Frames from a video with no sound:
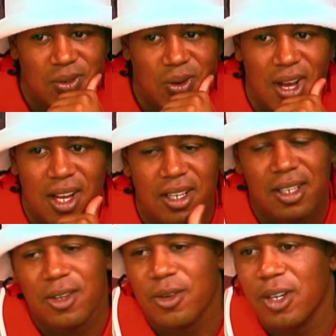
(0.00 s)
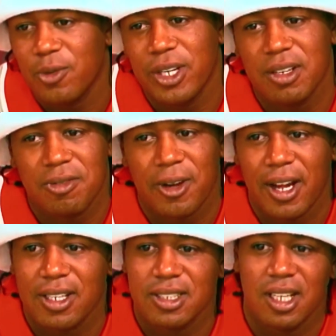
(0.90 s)
Rita Aretha
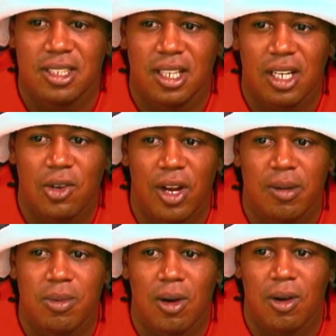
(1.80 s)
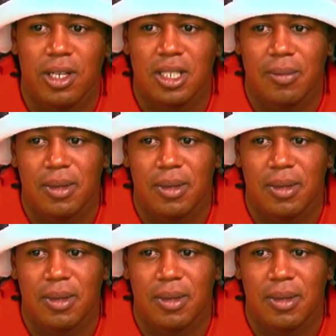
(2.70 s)
Franklin is such an incredible artist.